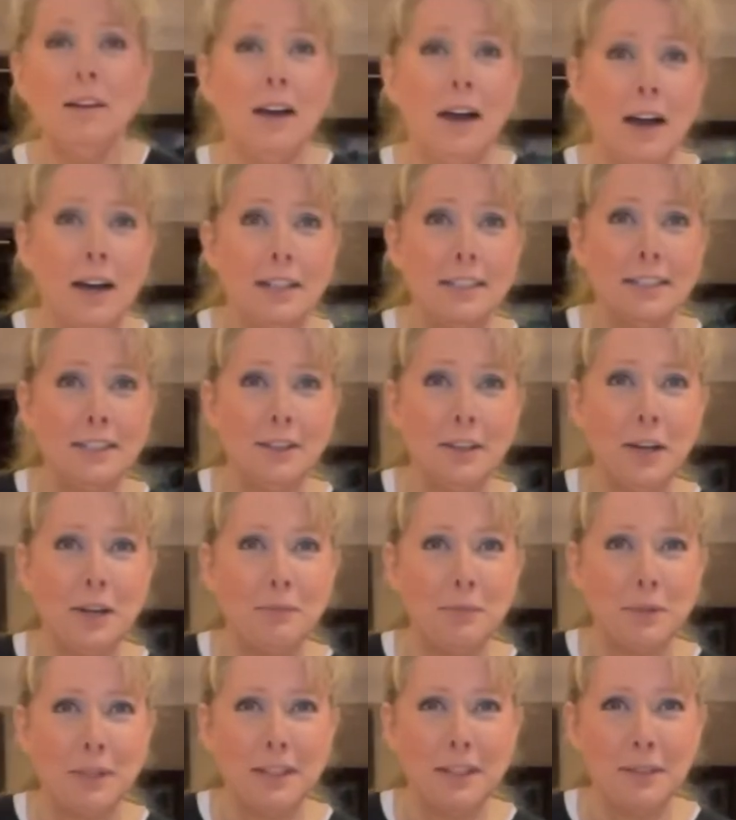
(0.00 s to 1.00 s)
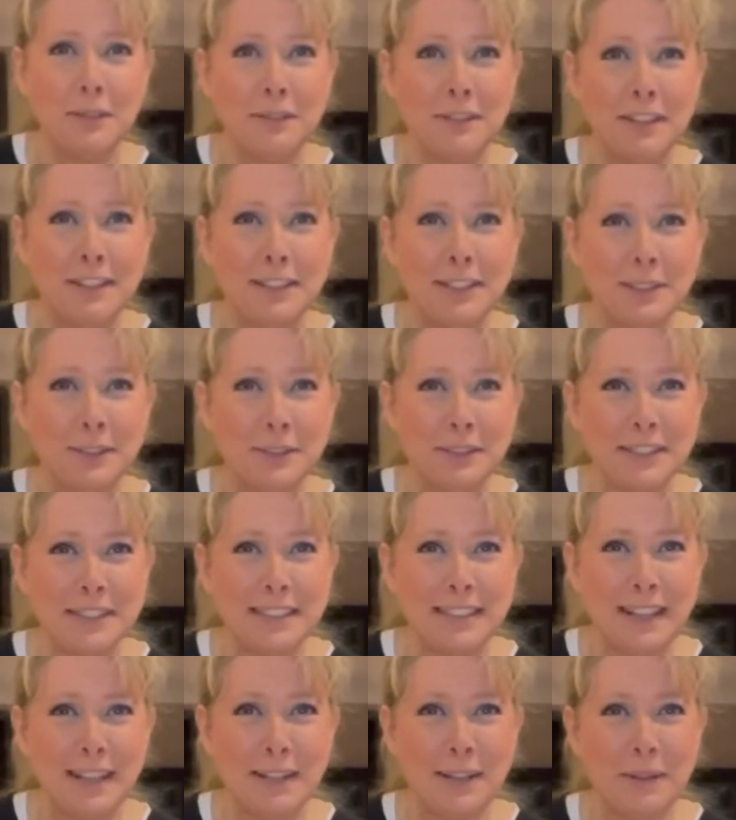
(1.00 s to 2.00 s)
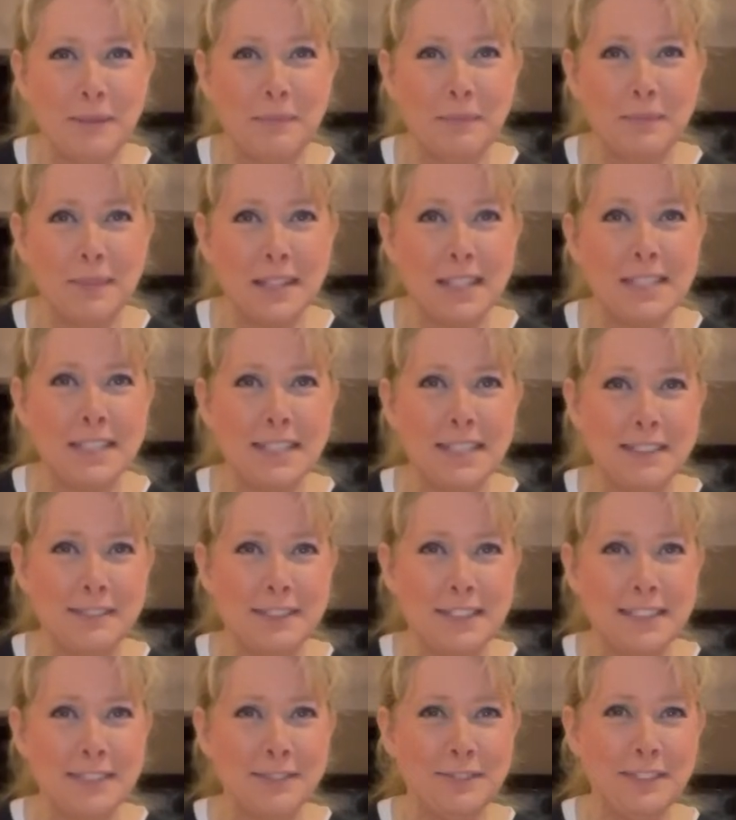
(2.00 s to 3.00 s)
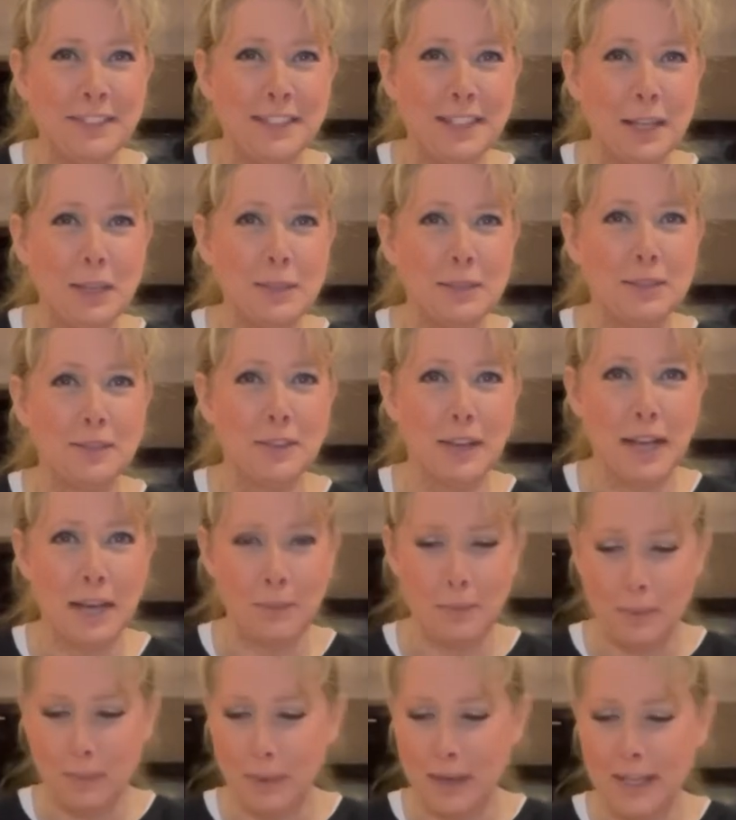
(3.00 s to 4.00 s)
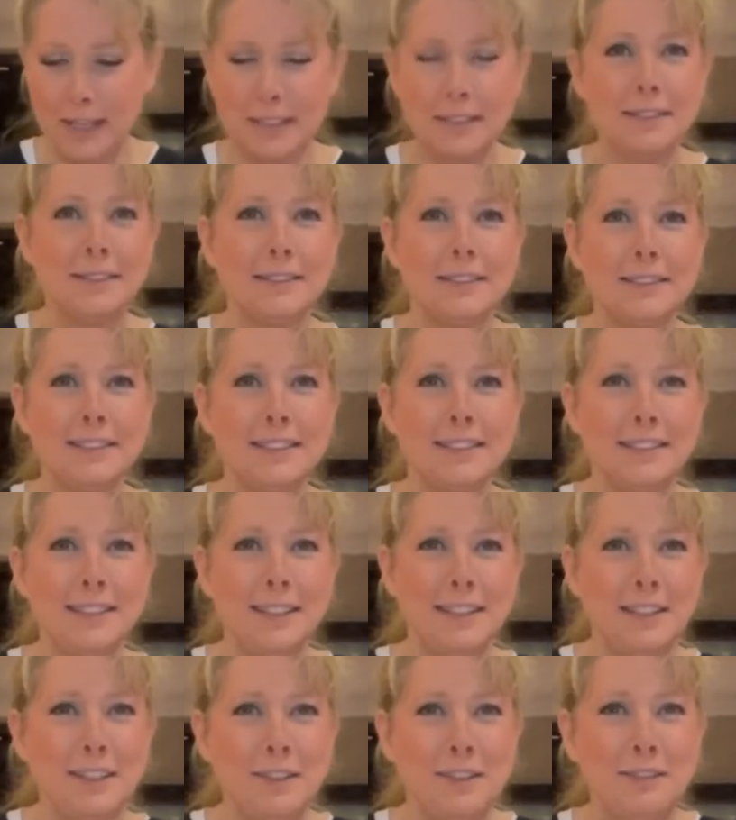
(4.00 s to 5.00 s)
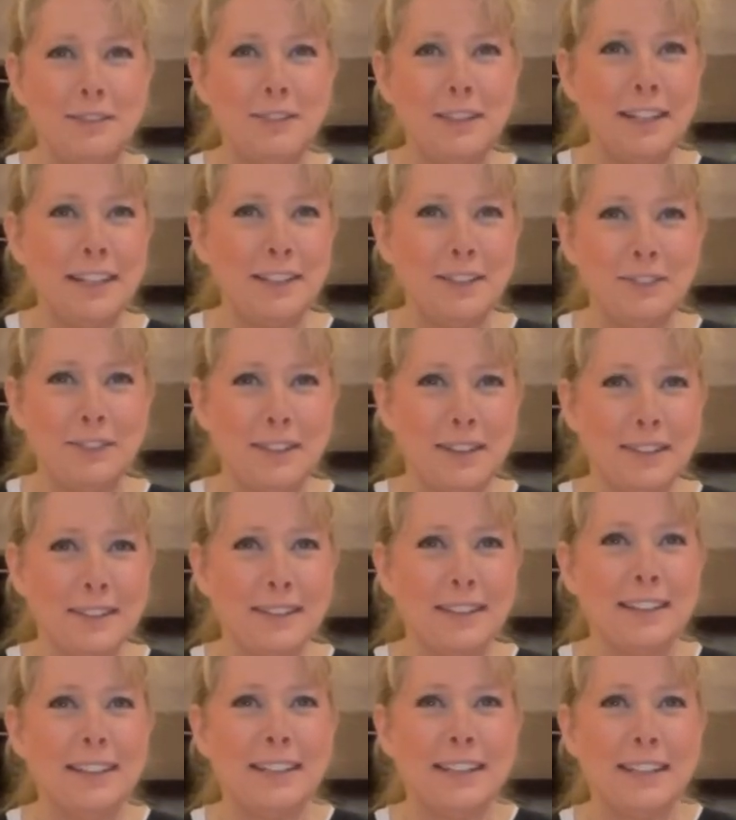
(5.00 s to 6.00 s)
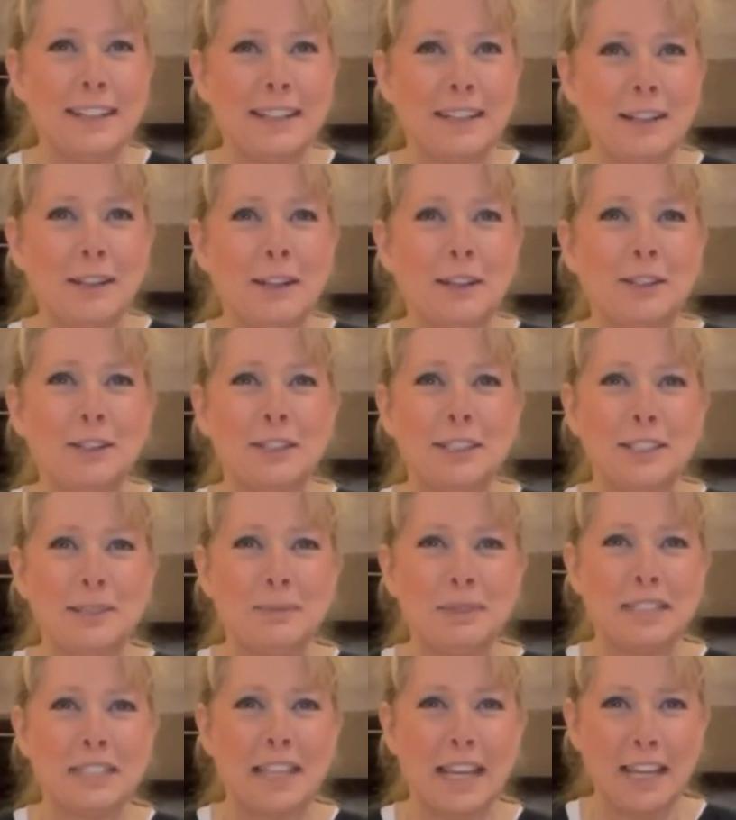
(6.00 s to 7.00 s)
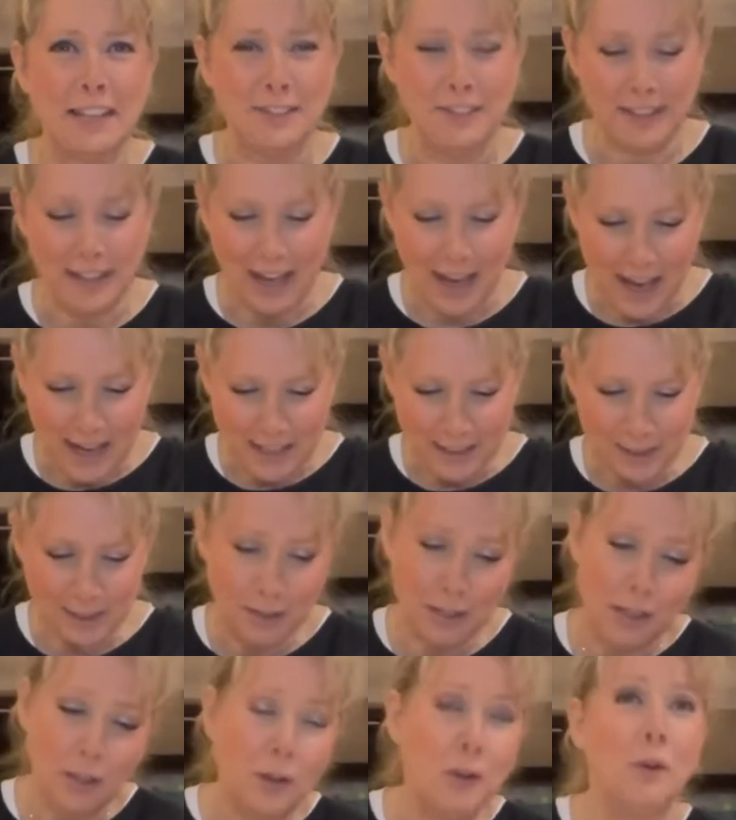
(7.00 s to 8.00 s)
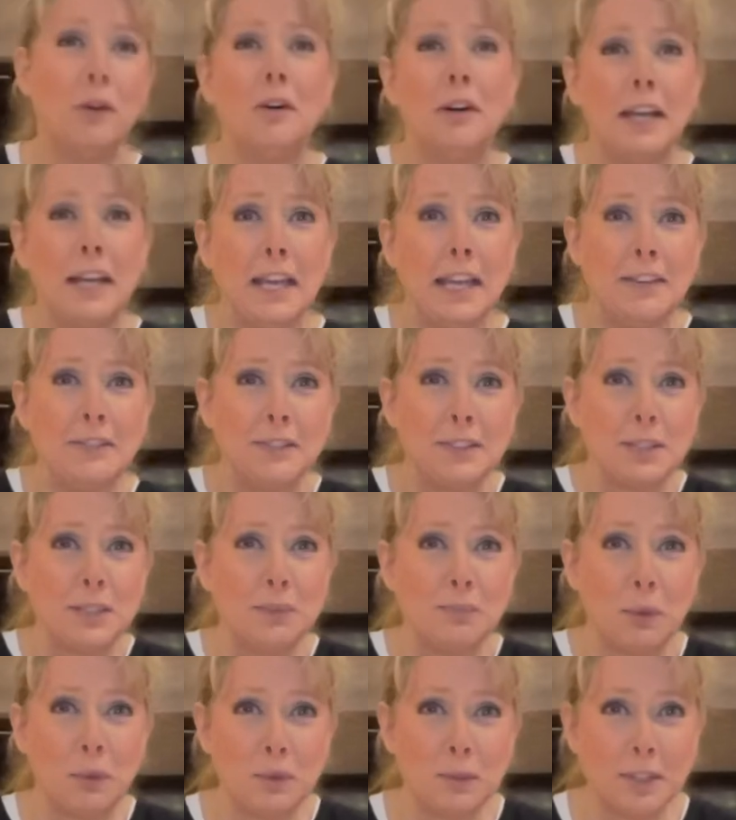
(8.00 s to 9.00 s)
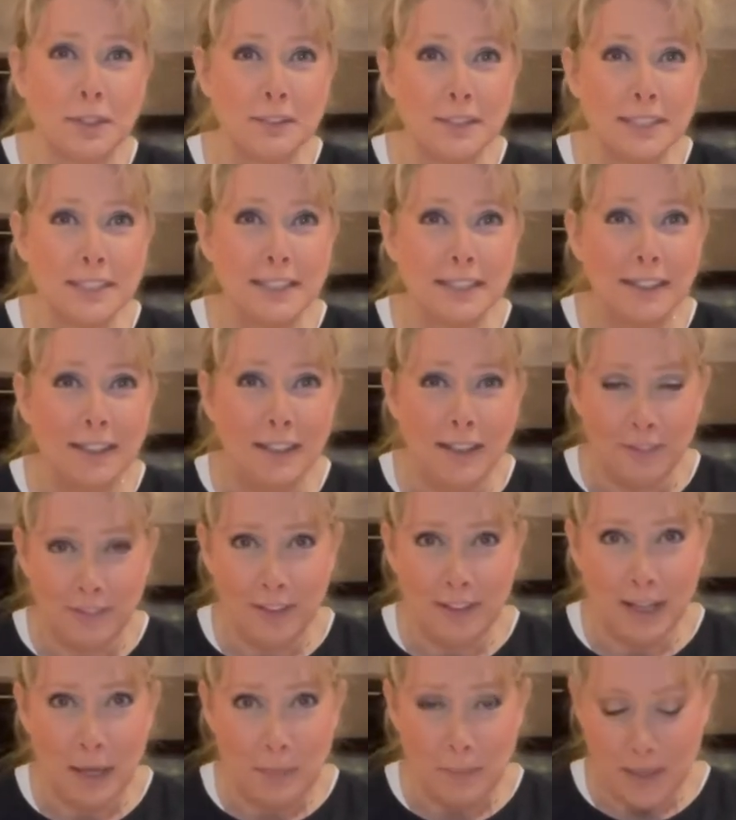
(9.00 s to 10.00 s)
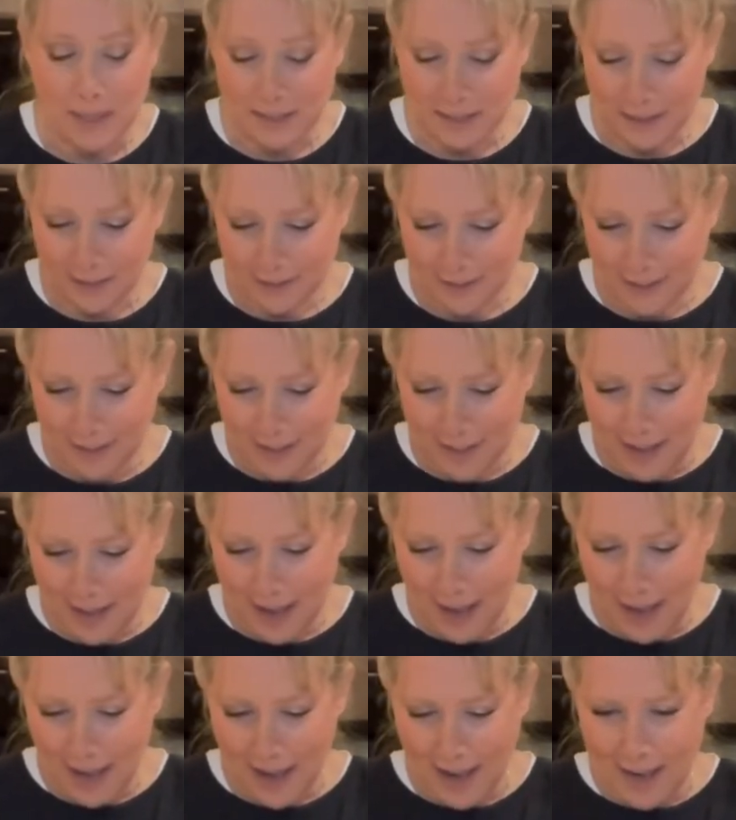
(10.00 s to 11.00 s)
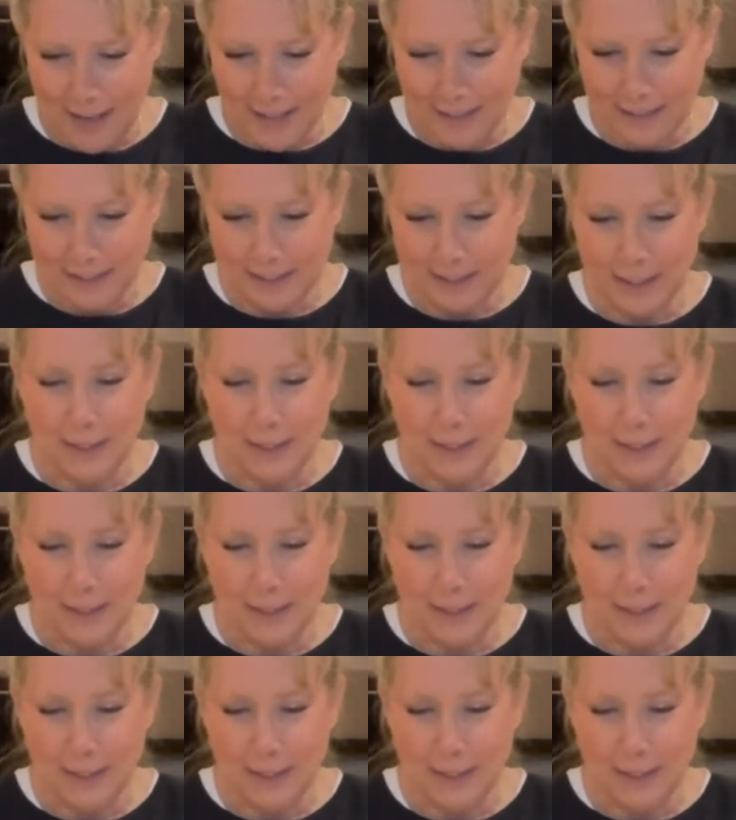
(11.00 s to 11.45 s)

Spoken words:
I do hope that you've enjoyed this series of videos of how we made this really fun little Christmas sleigh for cats, or even small dogs for that matter. And